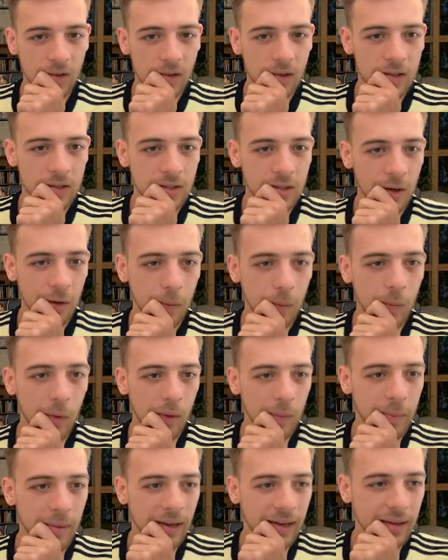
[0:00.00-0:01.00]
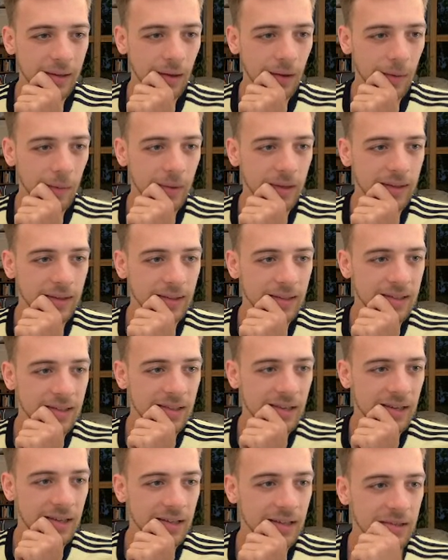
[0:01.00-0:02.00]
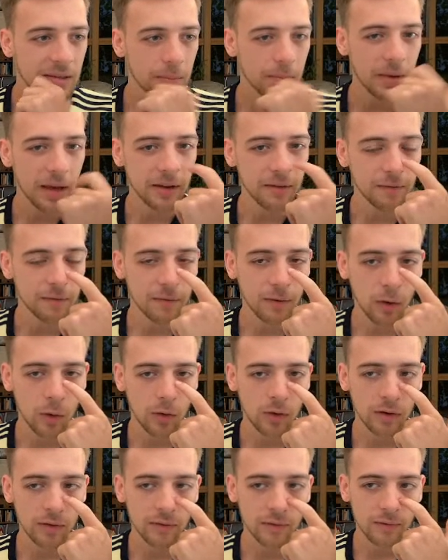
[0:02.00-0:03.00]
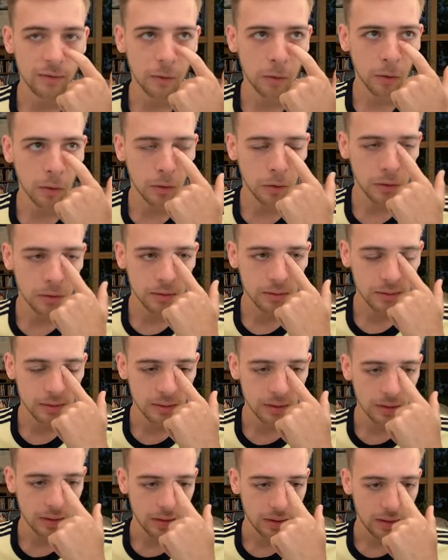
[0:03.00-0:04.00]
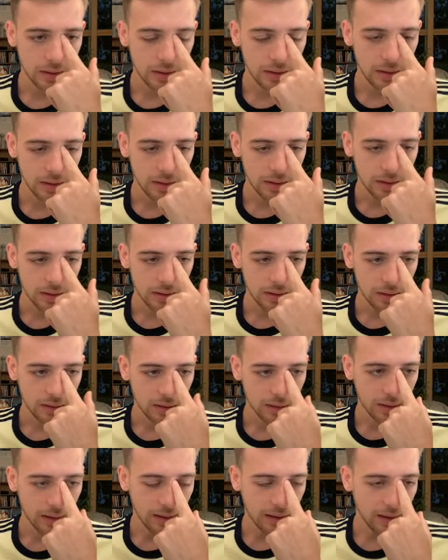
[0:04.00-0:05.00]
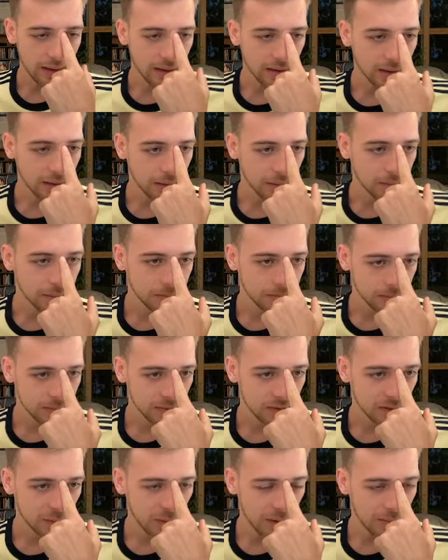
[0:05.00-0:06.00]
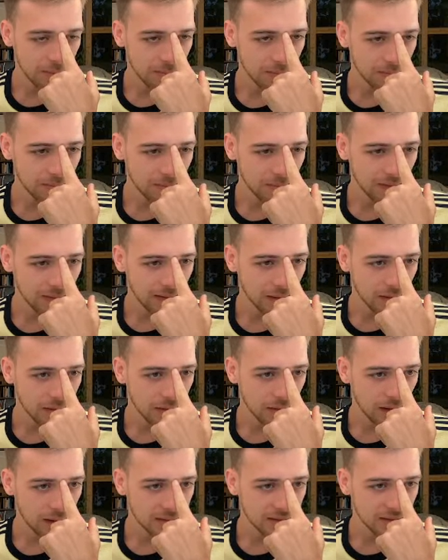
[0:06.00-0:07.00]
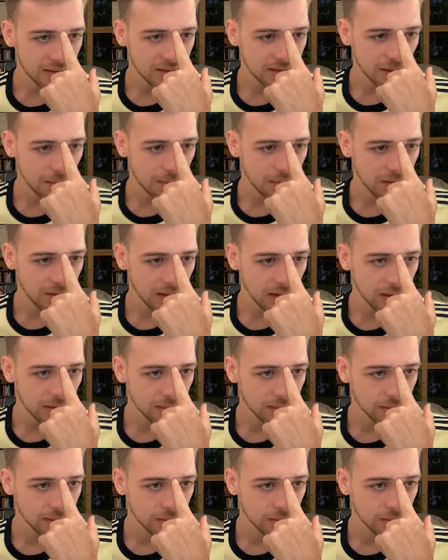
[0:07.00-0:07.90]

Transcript: So what pick are we? This is pick 4 of 4. So we're 30 something.